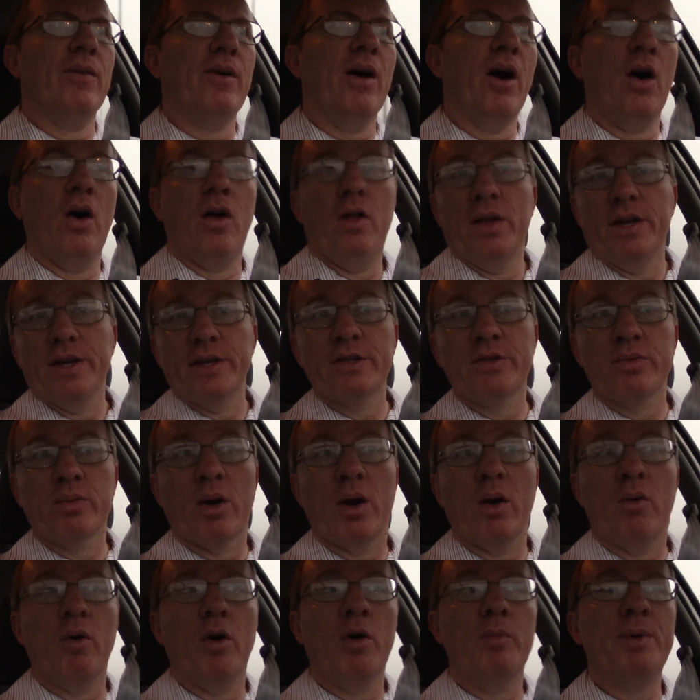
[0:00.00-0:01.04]
all
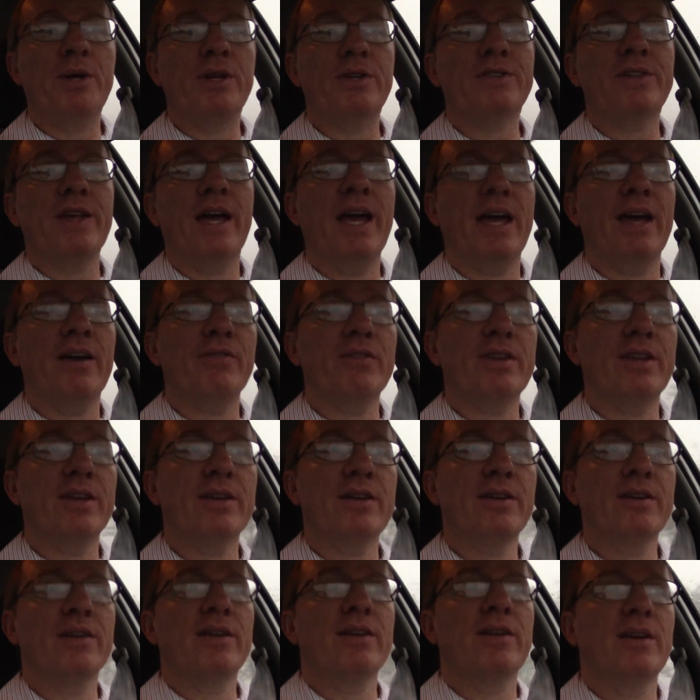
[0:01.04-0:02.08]
Israel will be saved.
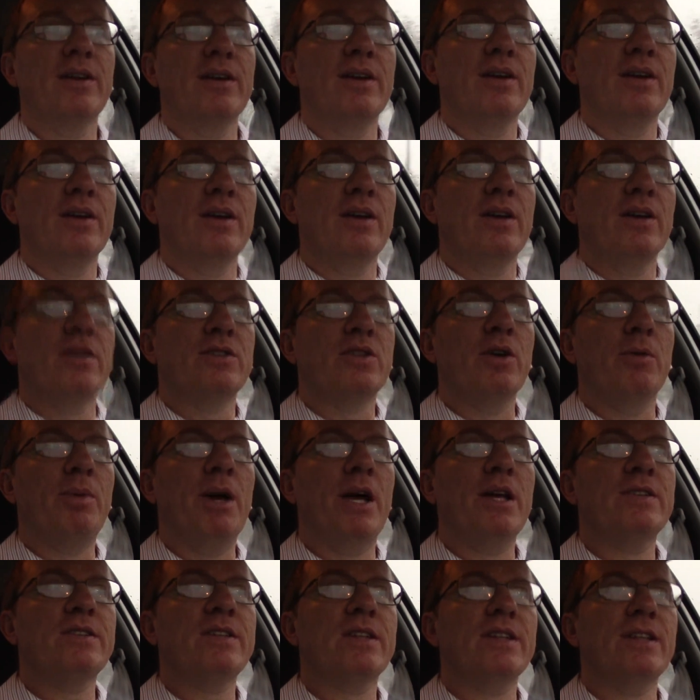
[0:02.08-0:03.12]
So
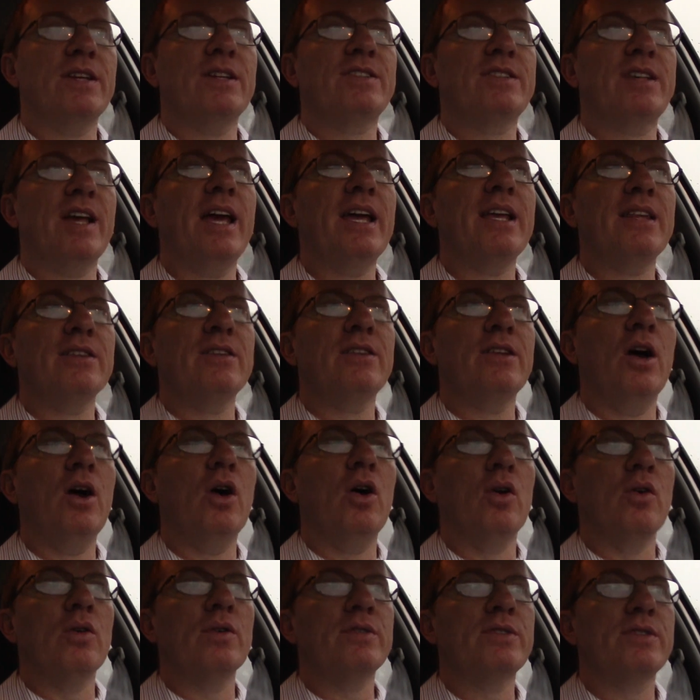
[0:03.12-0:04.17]
basically, Satan
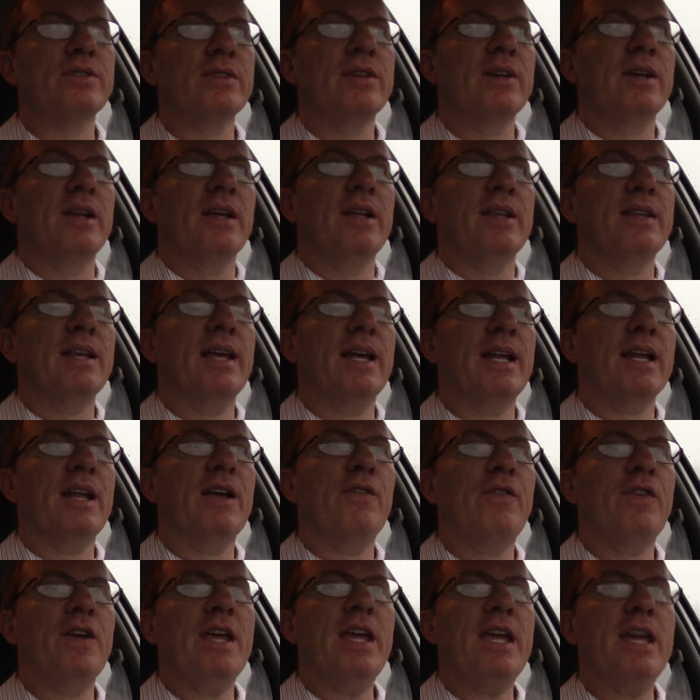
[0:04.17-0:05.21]
knows that
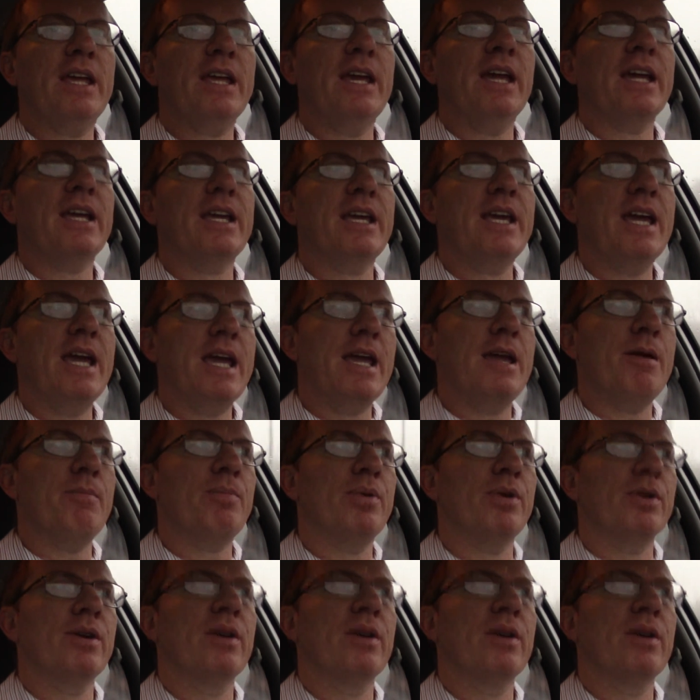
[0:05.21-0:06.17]
if he can keep